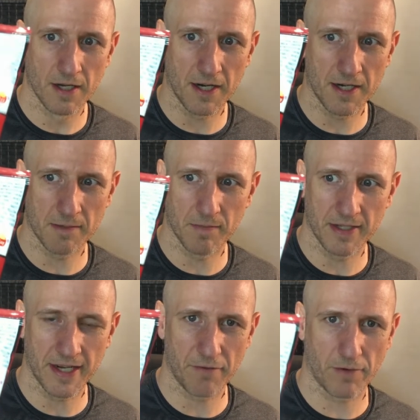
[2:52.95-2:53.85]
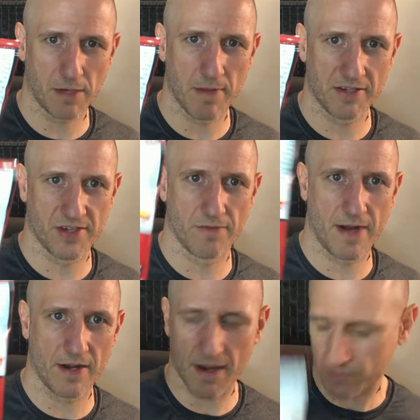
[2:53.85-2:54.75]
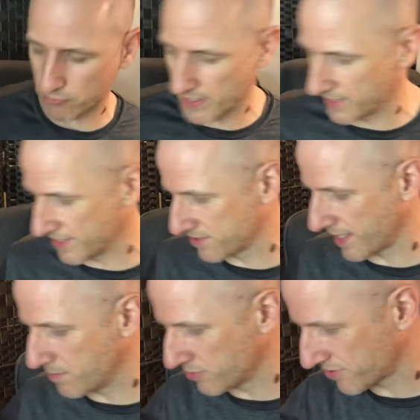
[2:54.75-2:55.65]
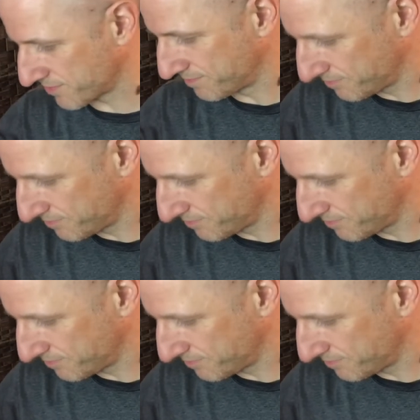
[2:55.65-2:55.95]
And then I freak myself out after reading these labels.